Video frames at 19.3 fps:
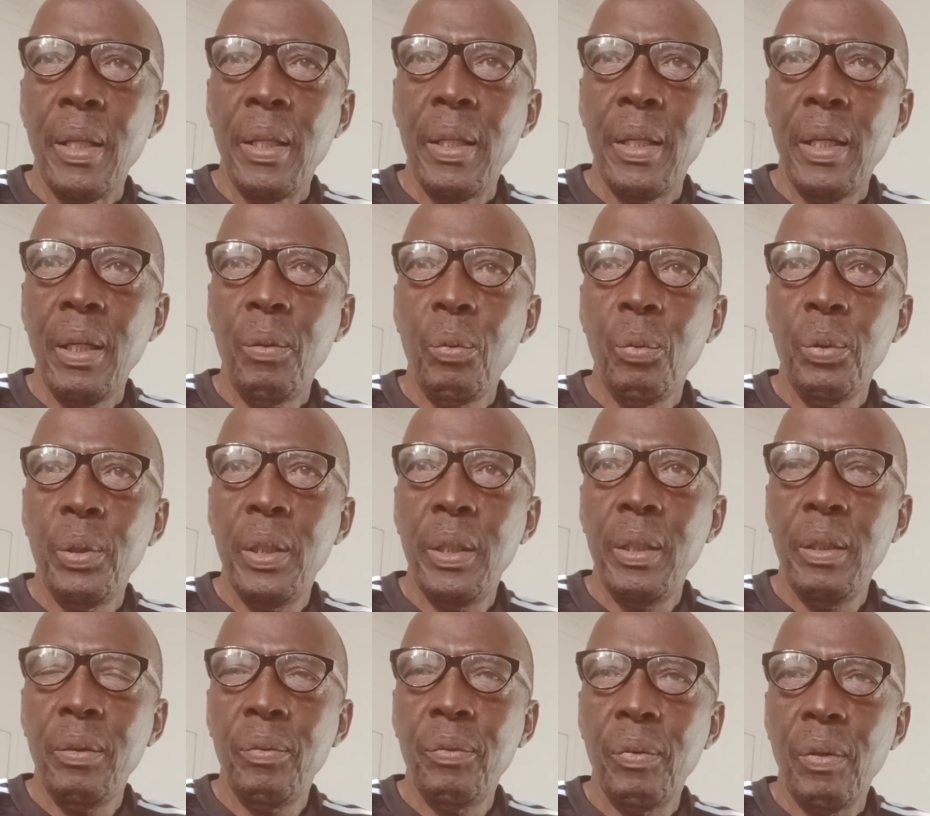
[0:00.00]
that would
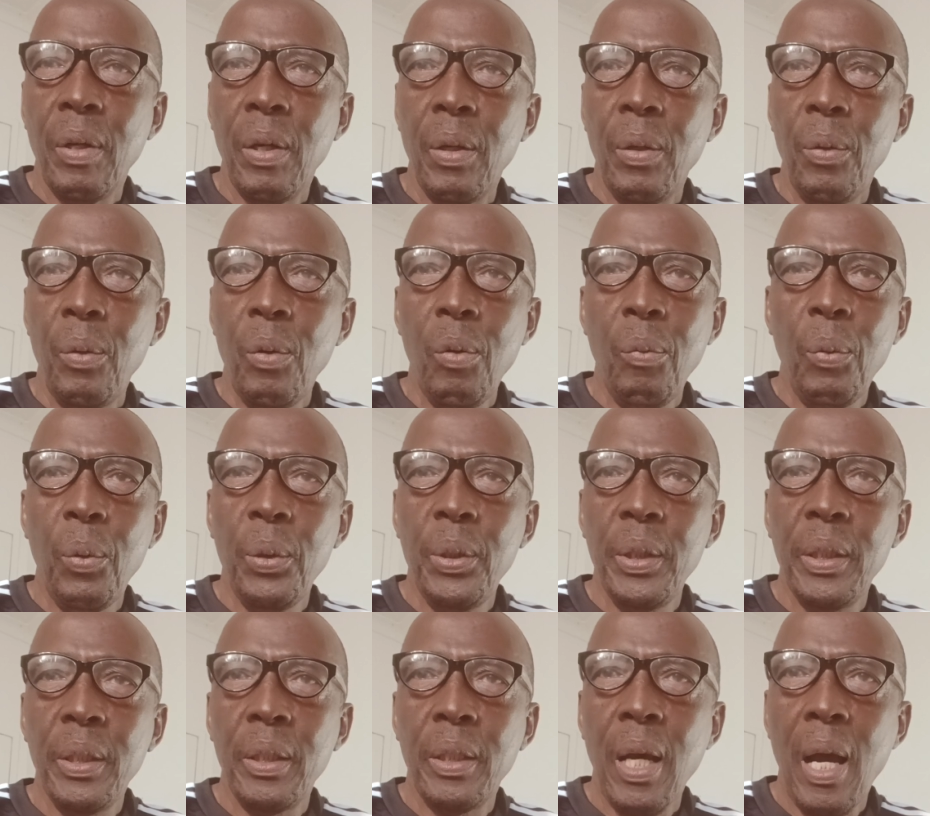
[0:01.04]
leave
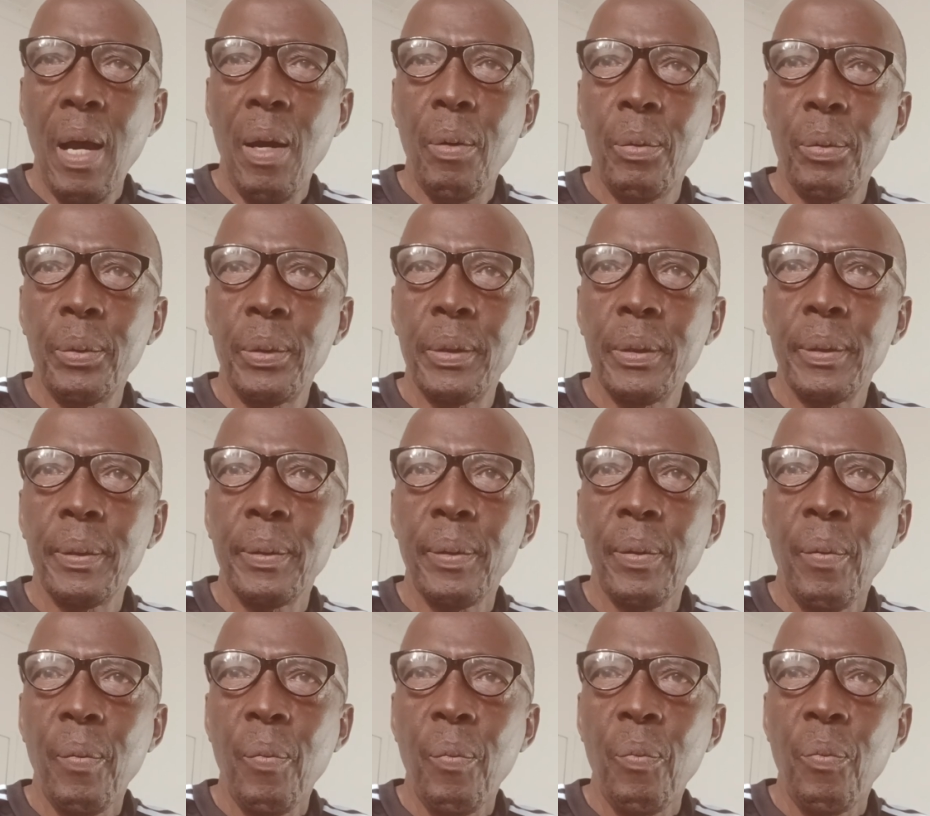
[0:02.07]
nobody in doubt,
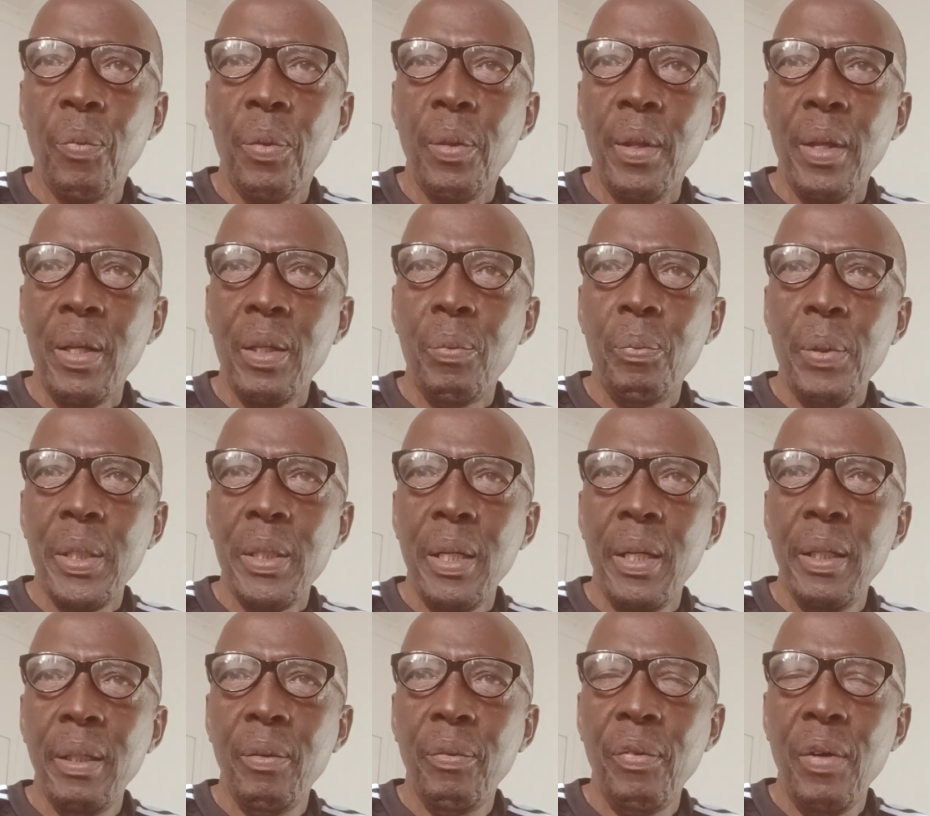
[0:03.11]

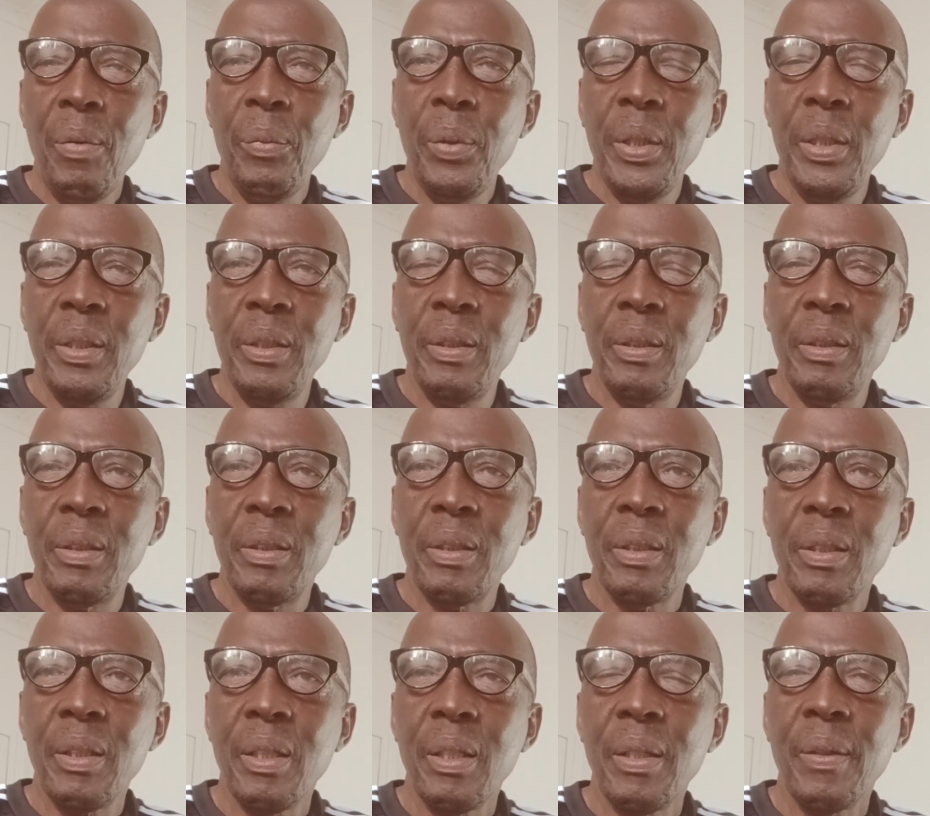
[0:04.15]
especially the families,
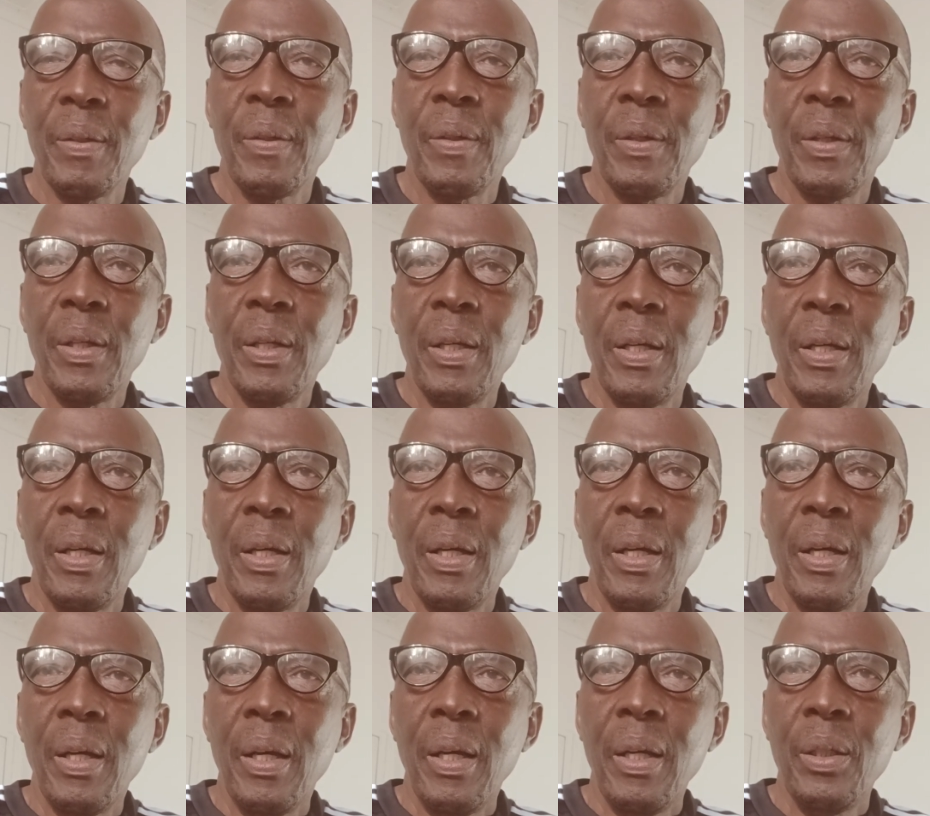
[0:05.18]

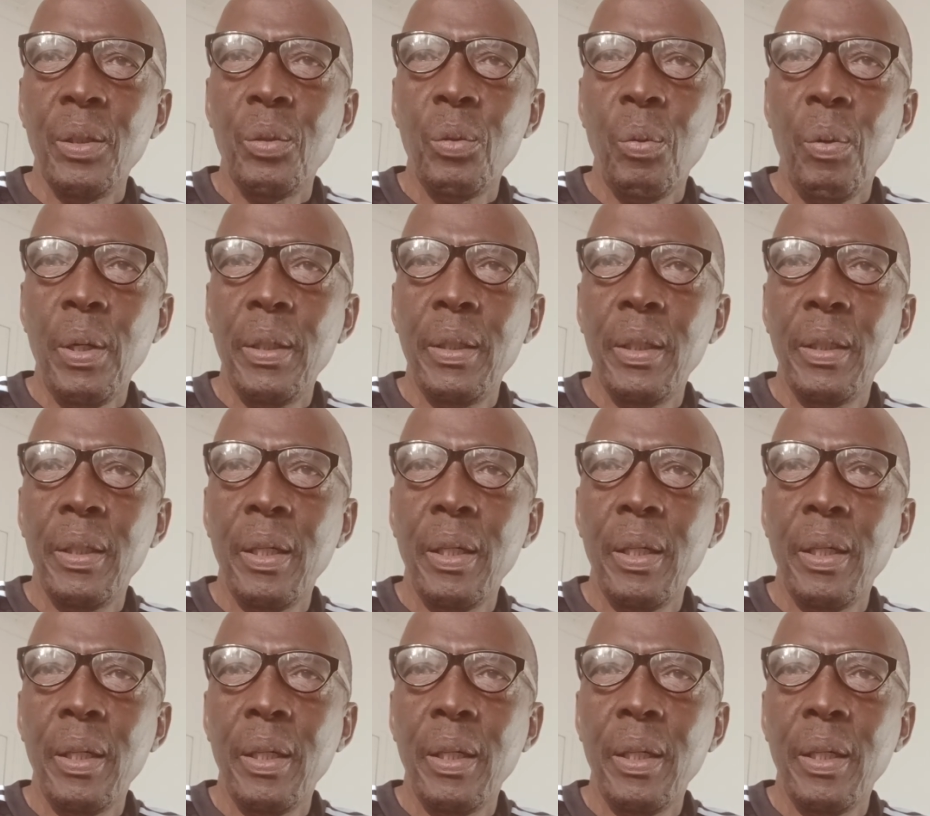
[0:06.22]
as to what had